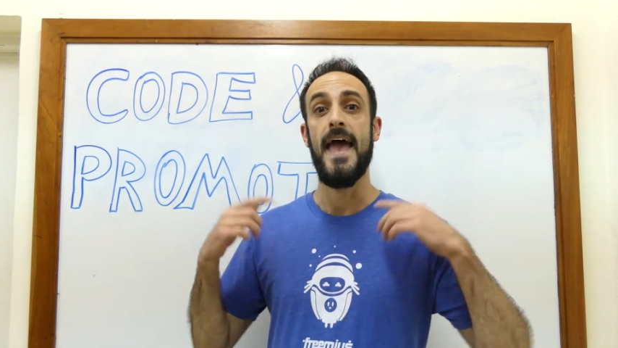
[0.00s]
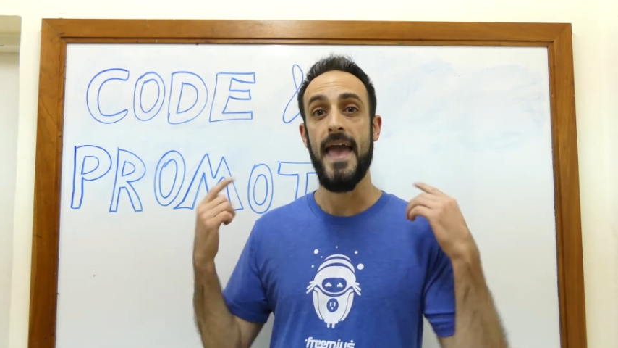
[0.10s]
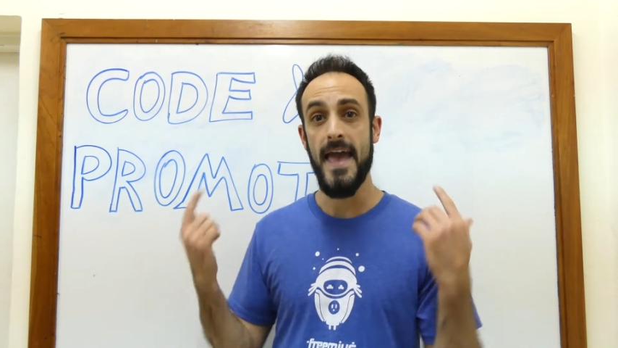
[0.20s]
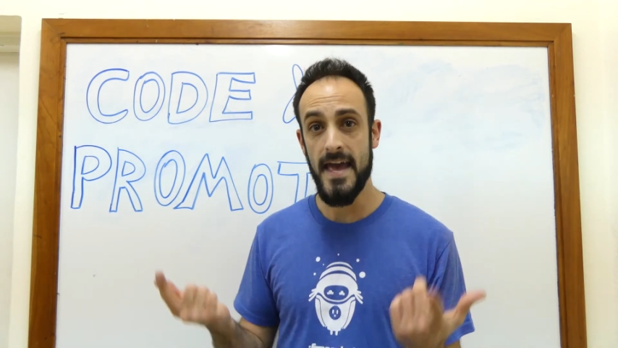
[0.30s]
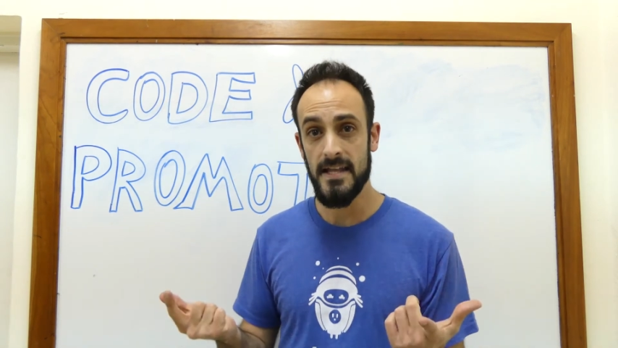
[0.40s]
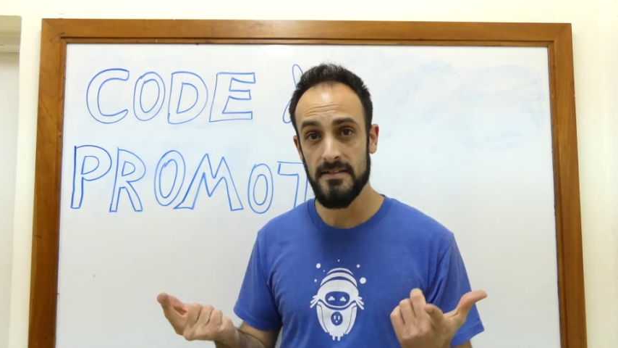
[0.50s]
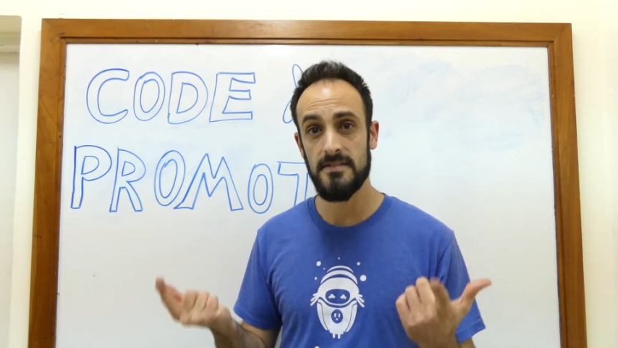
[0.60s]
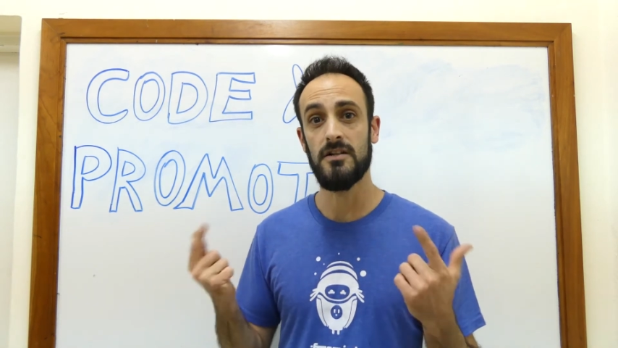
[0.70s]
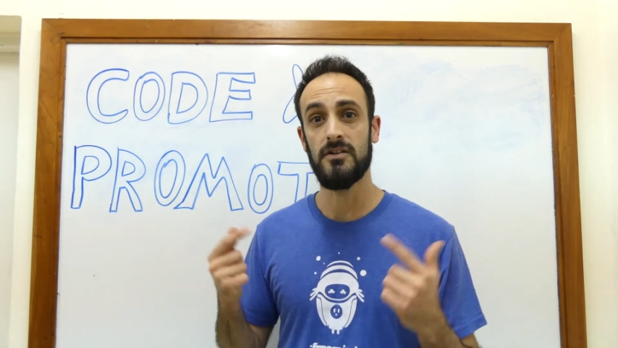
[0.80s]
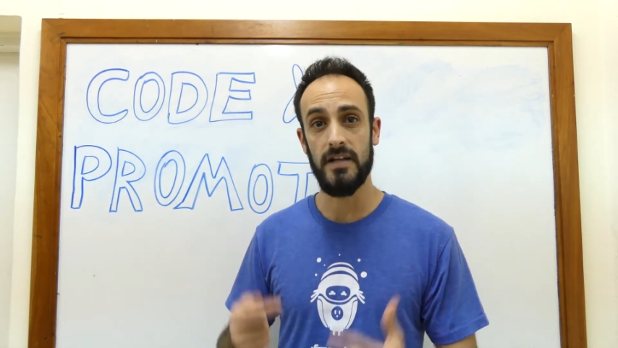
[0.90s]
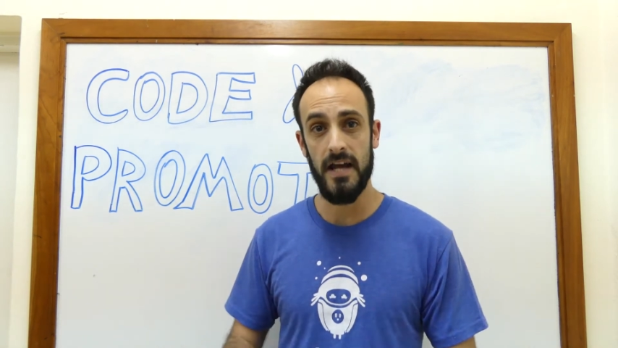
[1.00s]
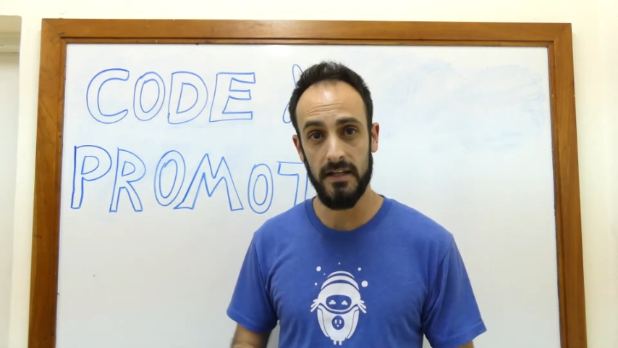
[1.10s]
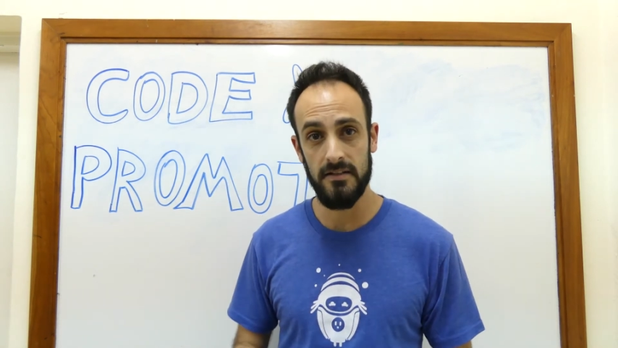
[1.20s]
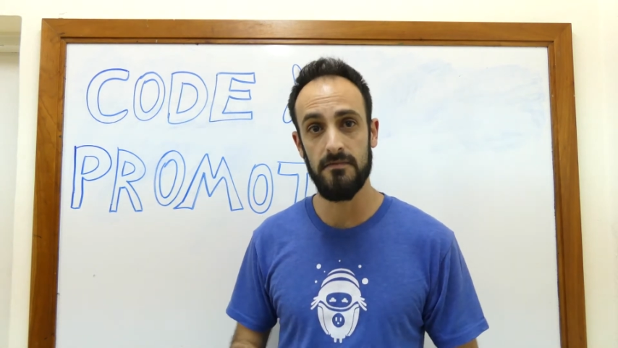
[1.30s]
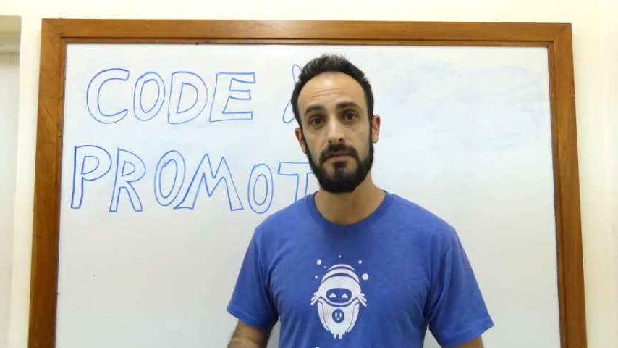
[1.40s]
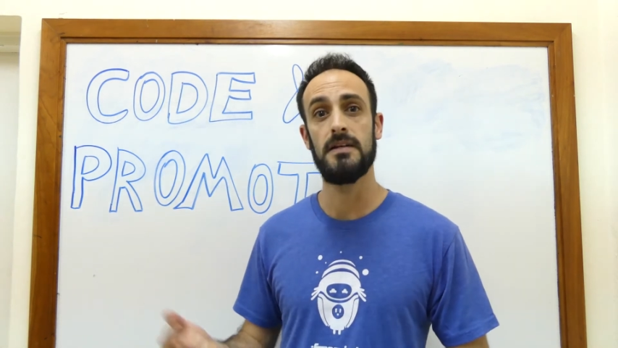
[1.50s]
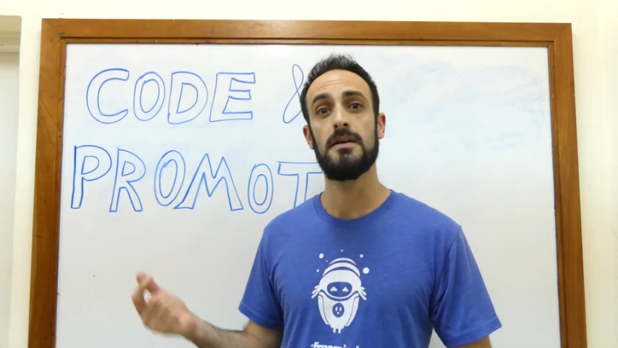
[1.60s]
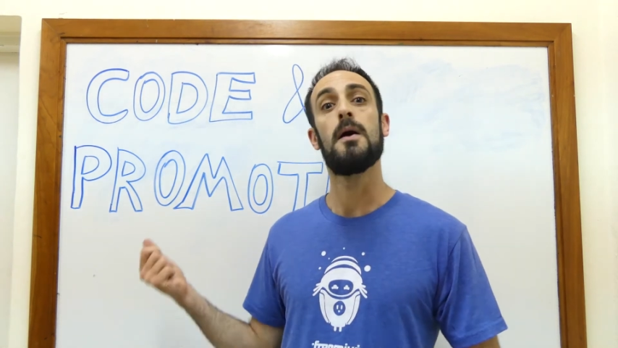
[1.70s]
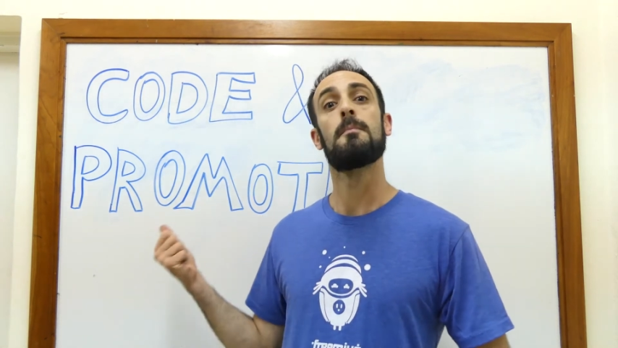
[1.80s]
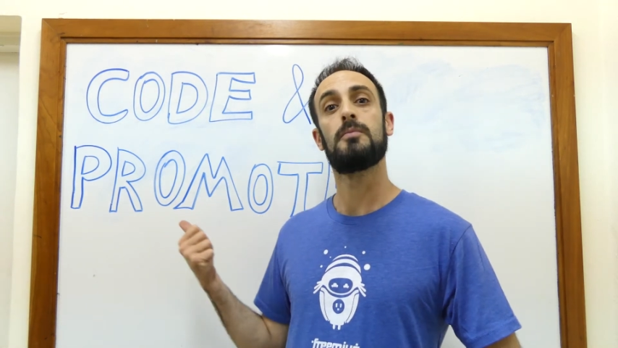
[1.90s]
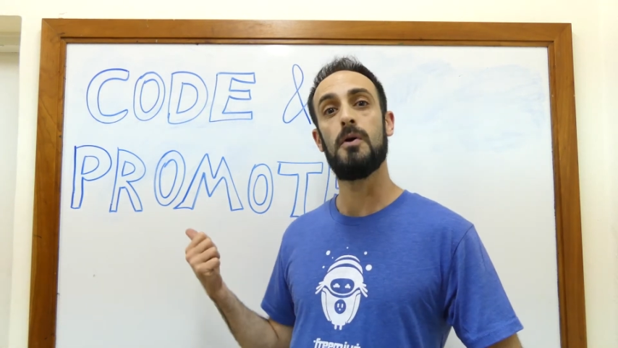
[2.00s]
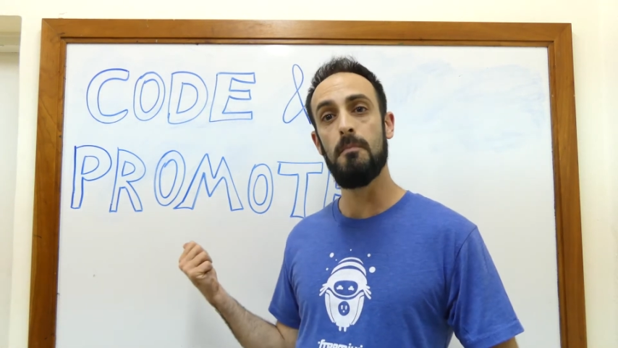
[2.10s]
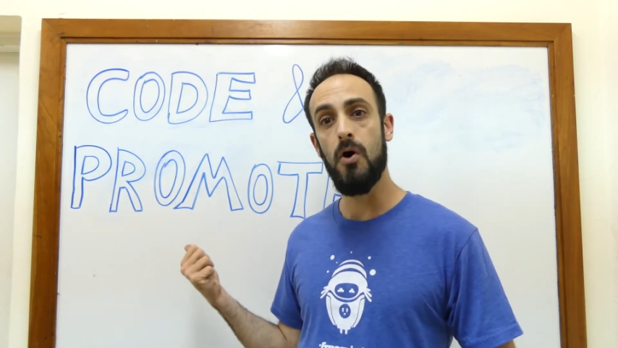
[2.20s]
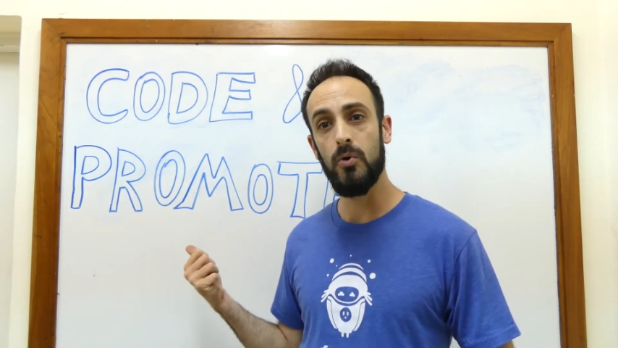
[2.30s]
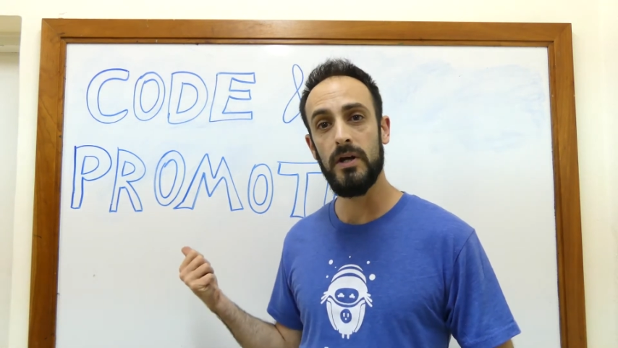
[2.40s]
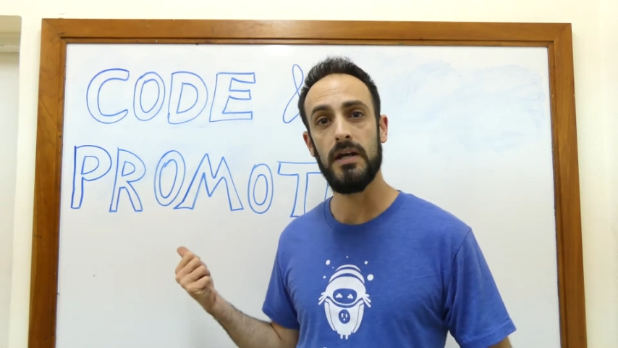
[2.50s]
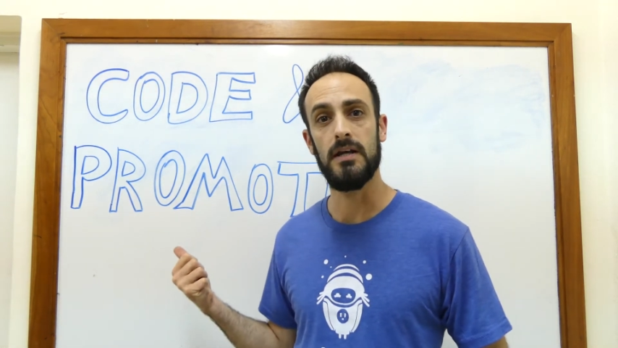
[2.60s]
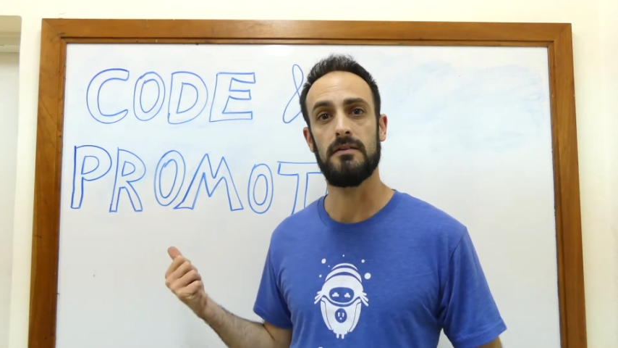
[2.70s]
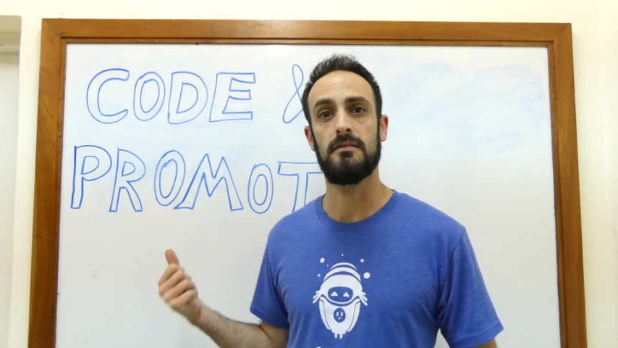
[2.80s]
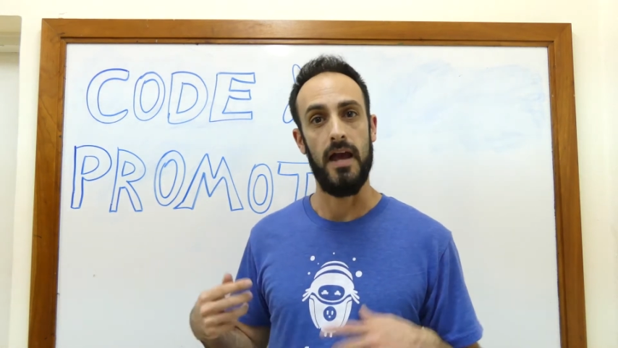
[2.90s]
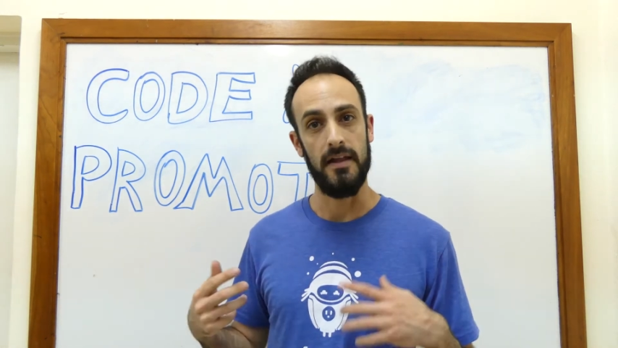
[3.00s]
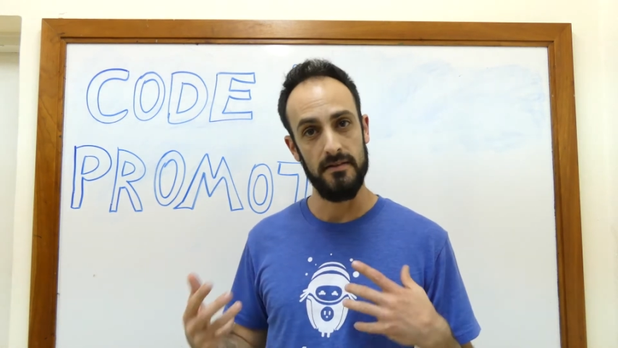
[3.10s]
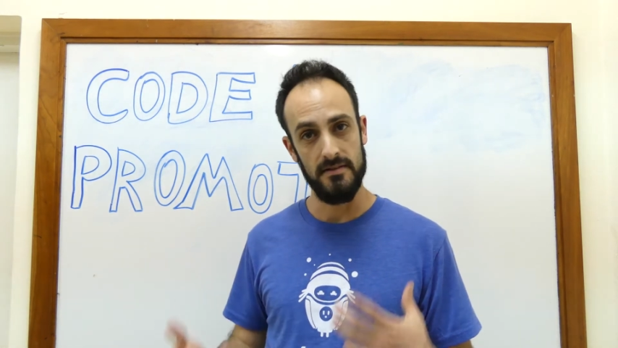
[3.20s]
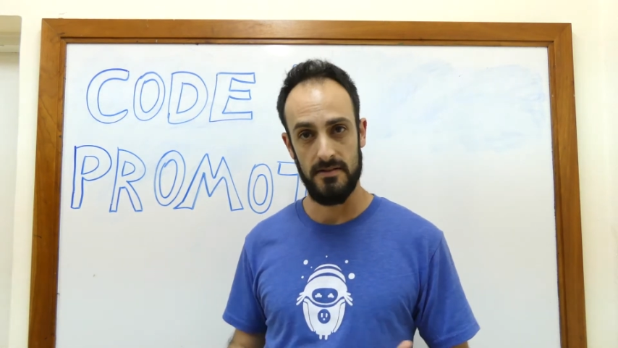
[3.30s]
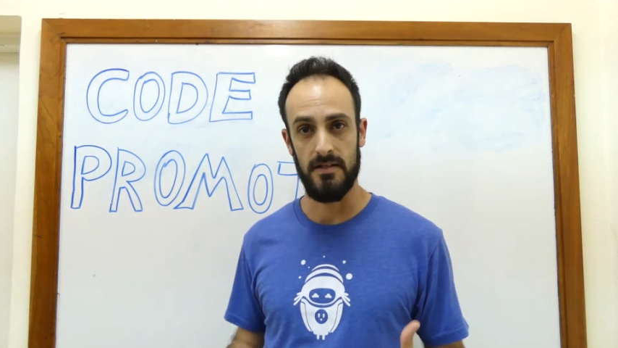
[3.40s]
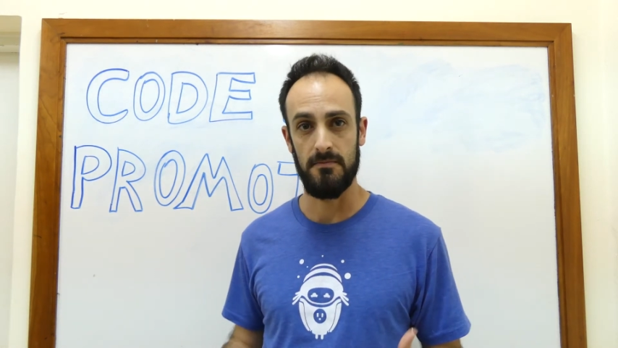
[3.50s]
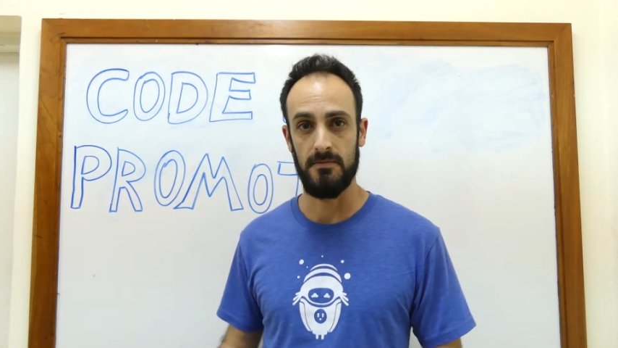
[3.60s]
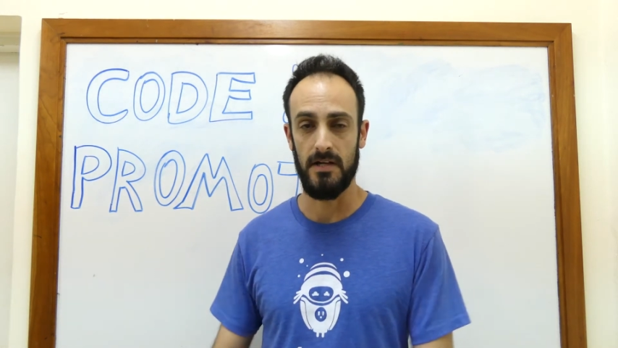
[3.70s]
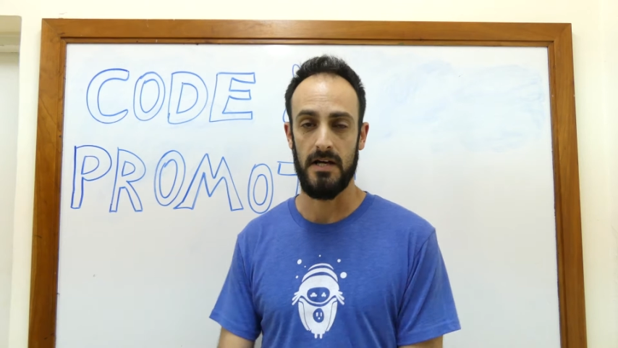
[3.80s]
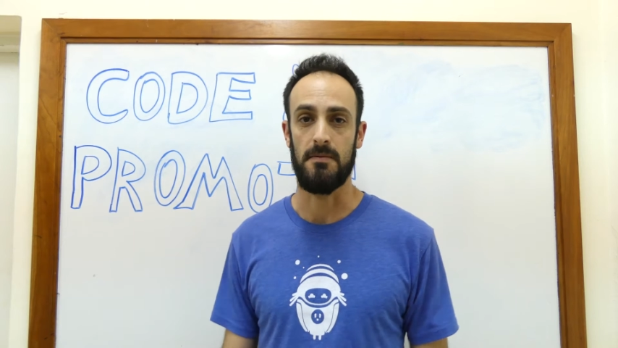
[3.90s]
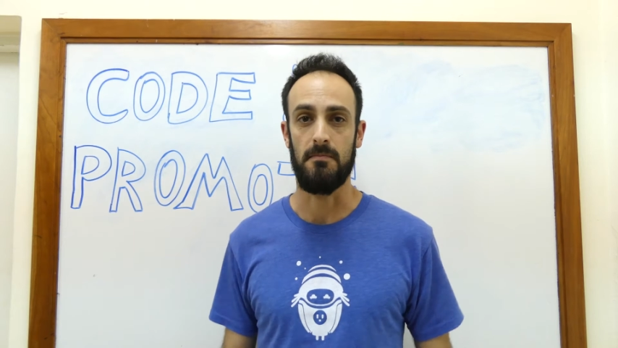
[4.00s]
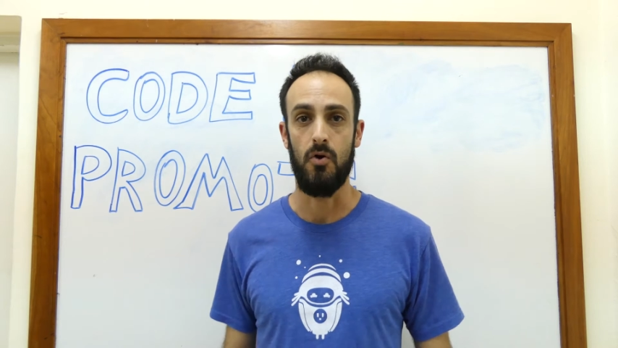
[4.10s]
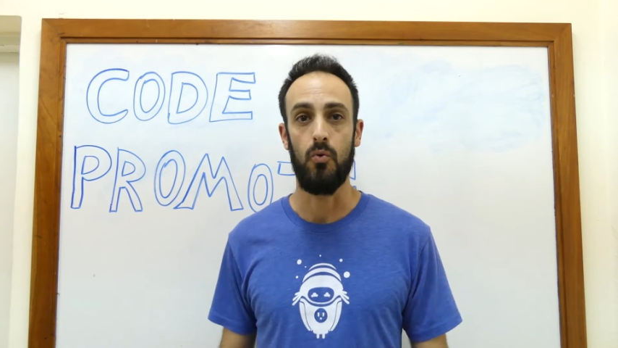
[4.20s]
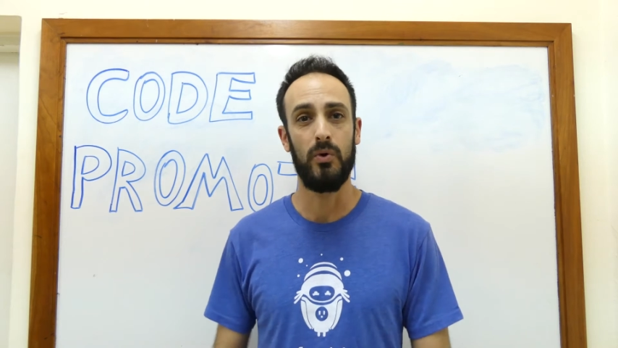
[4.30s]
and start actively promoting it at the same time